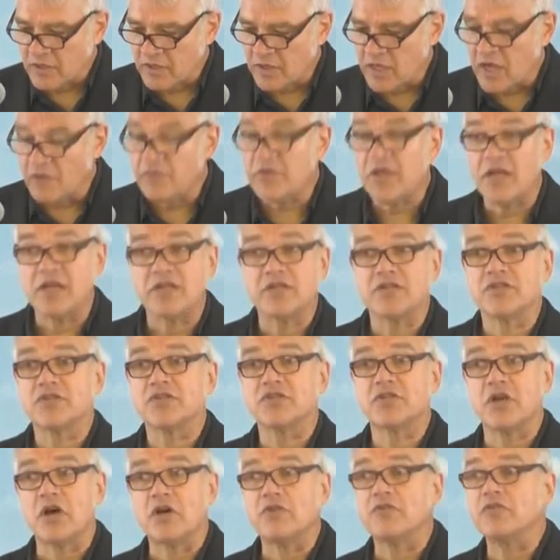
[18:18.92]
Love that is
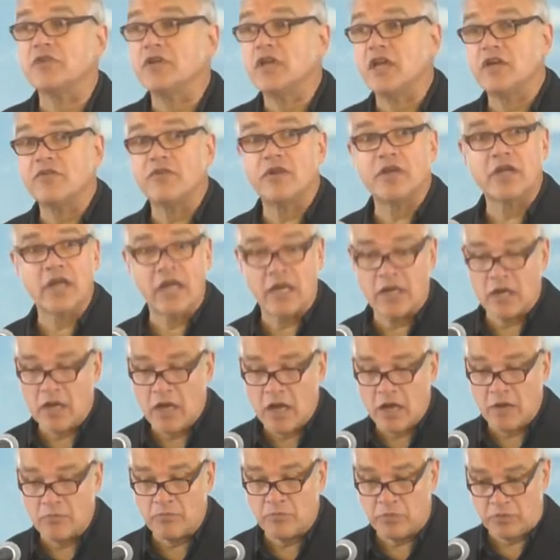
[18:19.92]
self-giving and
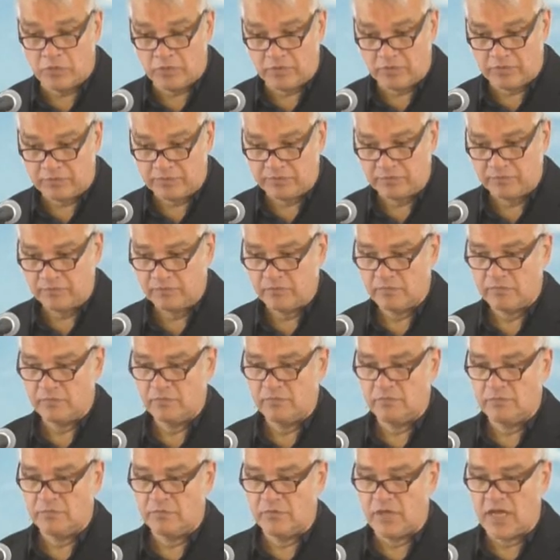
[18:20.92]
humble,
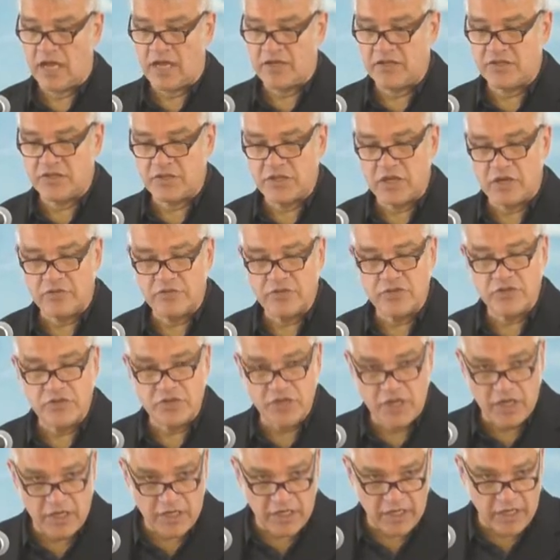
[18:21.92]
not
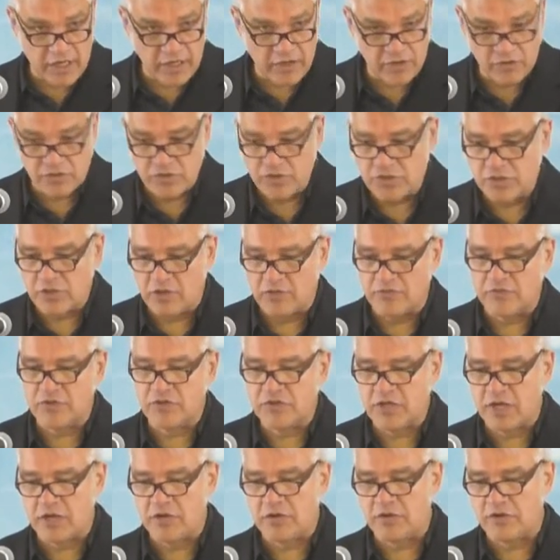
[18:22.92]
self-seeking or
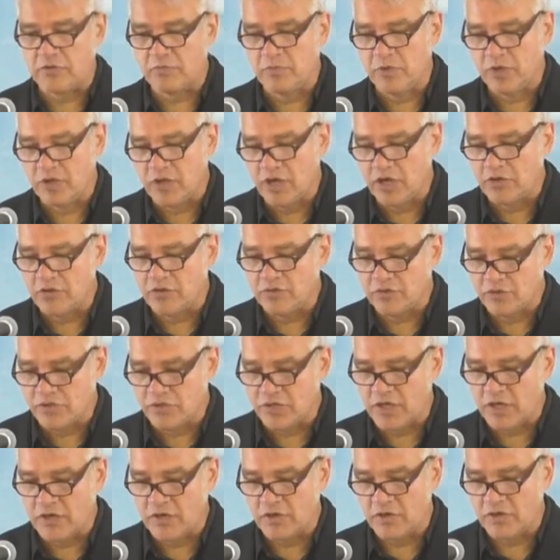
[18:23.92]
self-centered, but
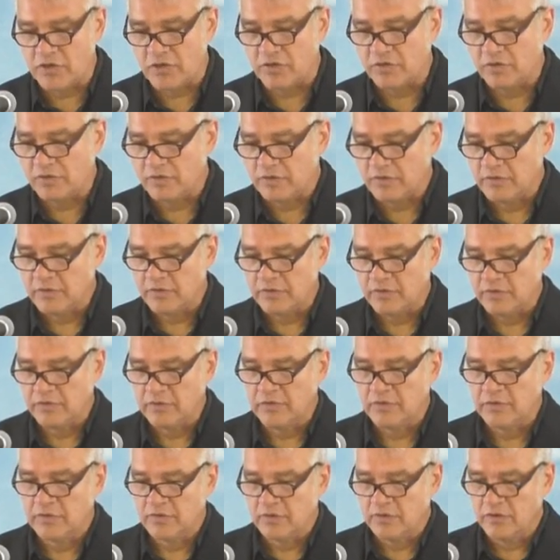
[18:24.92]
others-centered,
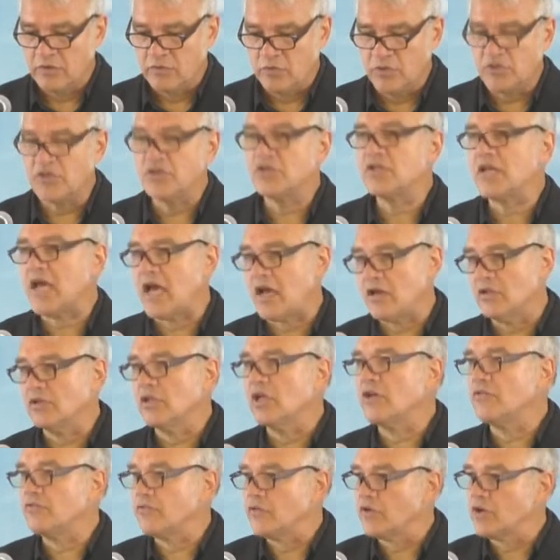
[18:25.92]
which is how
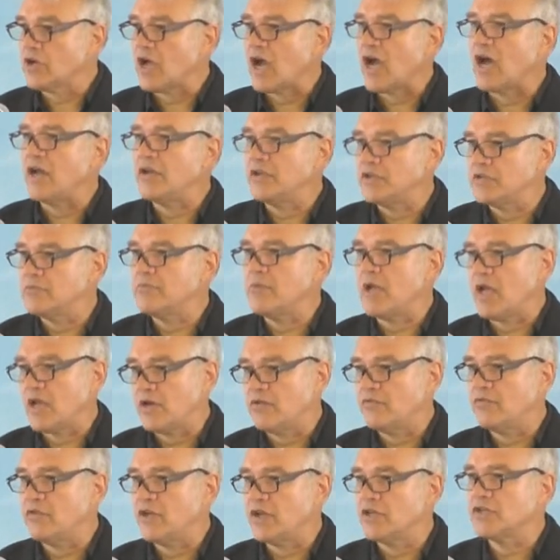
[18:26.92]
love for God is
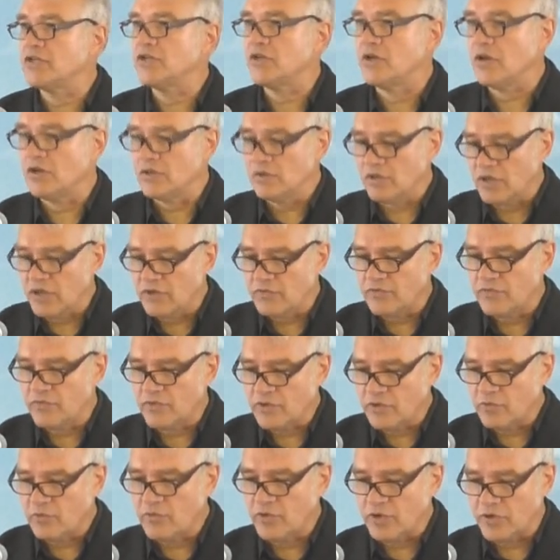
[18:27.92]
manifest in our love
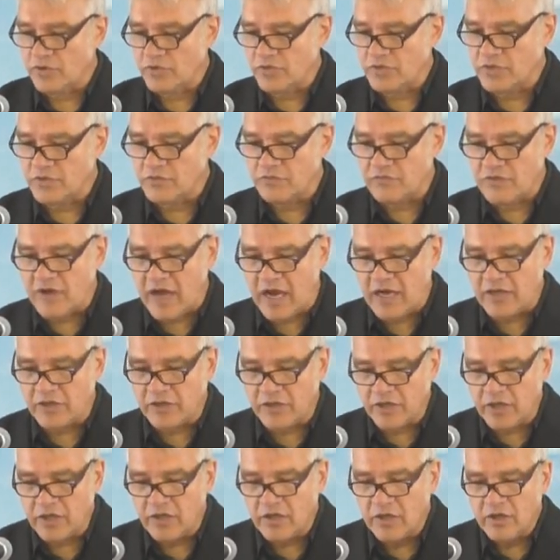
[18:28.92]
for our brothers. And
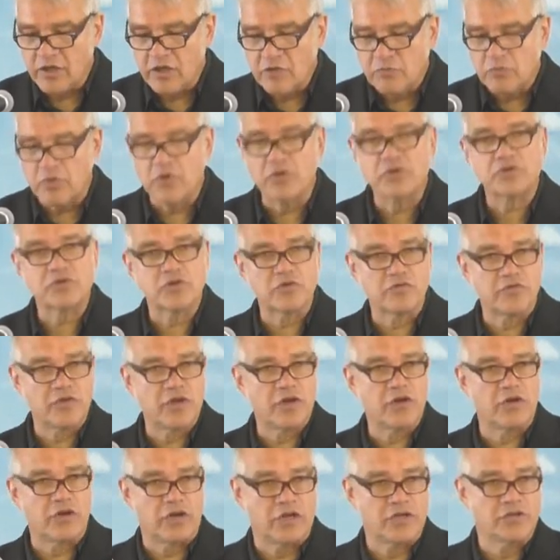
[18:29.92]
finally,
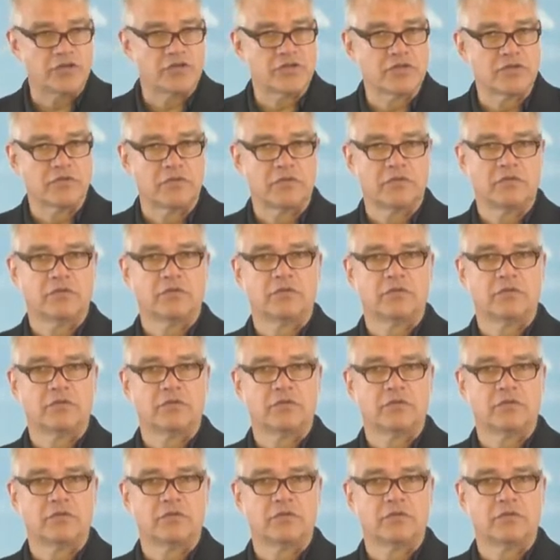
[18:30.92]
perseverance.